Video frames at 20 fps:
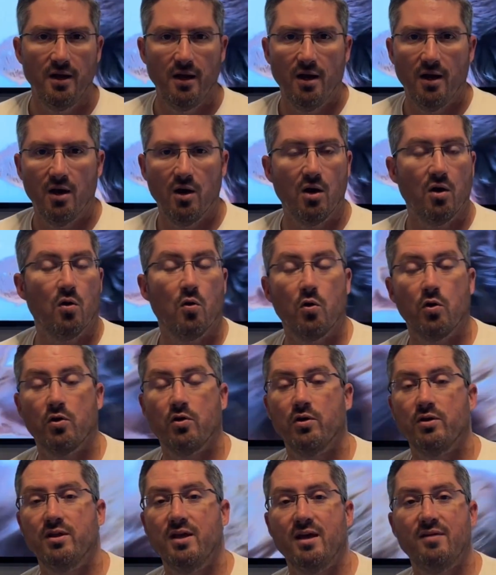Or
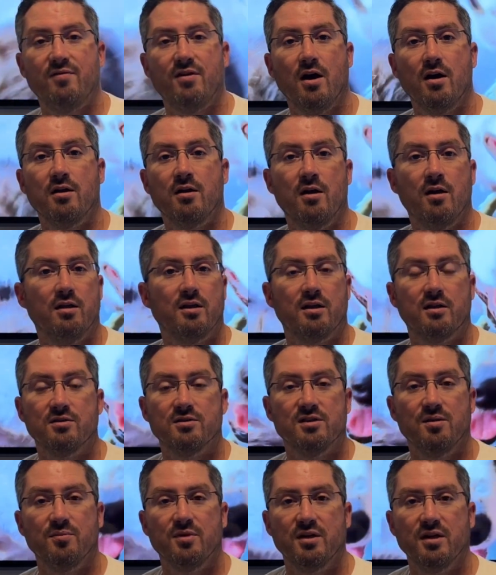could they have done a little
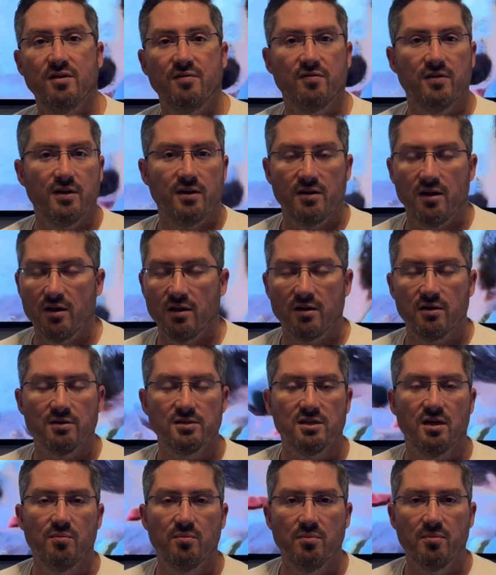something different, done a little
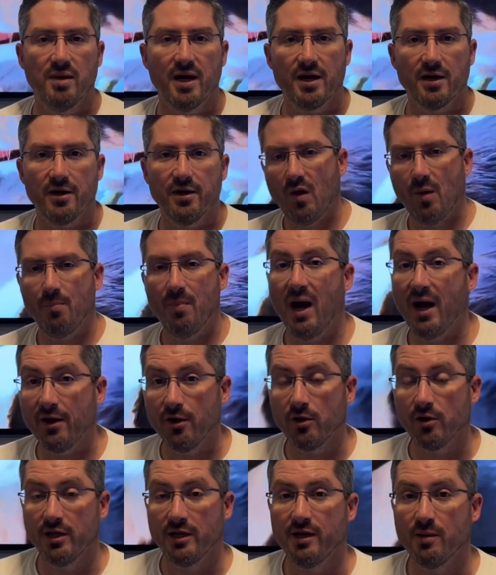something better? My
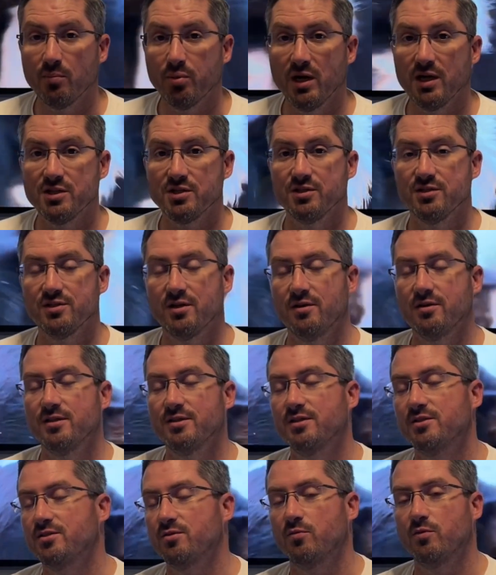early impressions are this
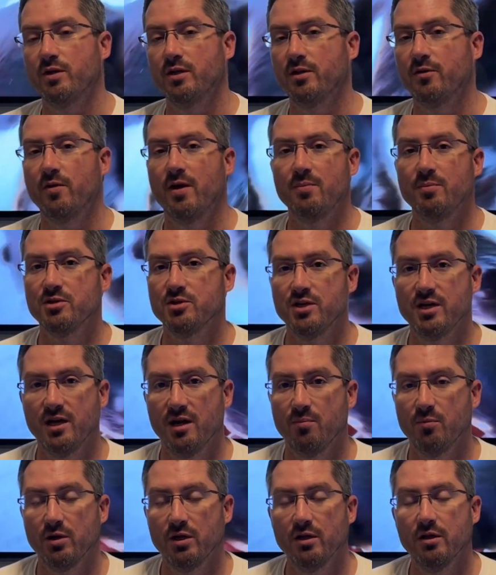is a really great machine.
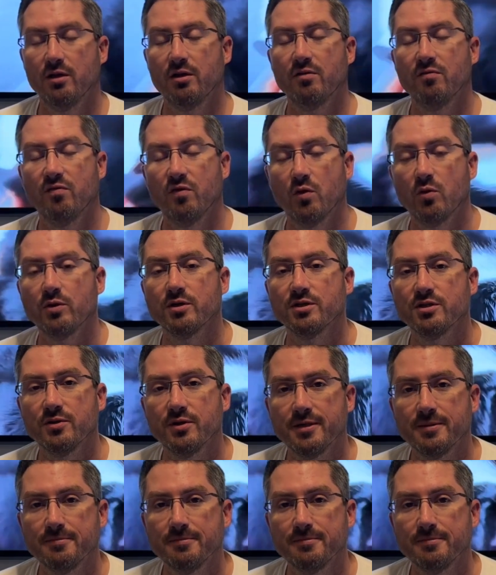I'm really looking forward to it.